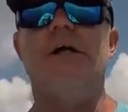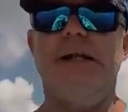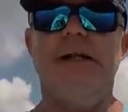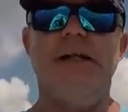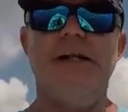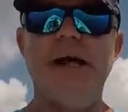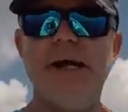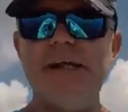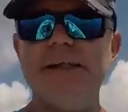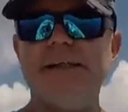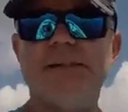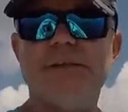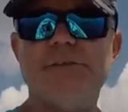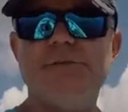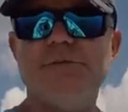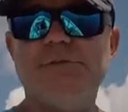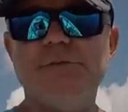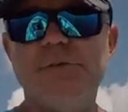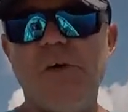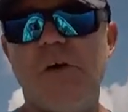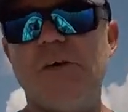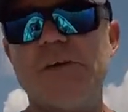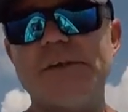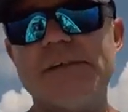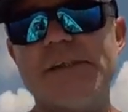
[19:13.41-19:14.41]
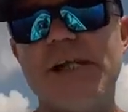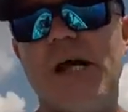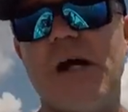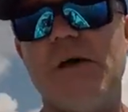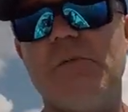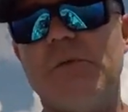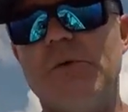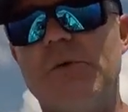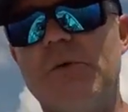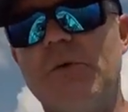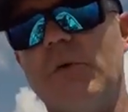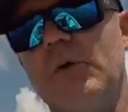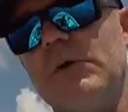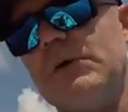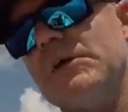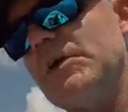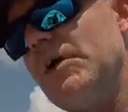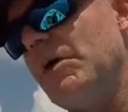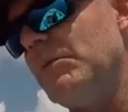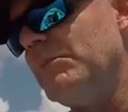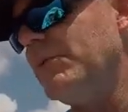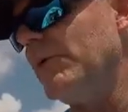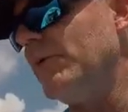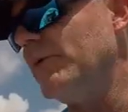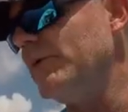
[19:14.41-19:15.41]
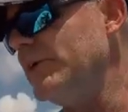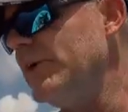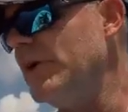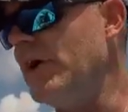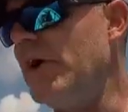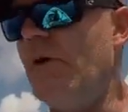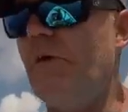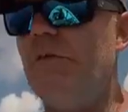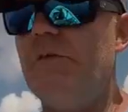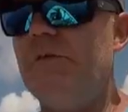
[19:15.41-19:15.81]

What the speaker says: Nice false albacore. Couple, you know,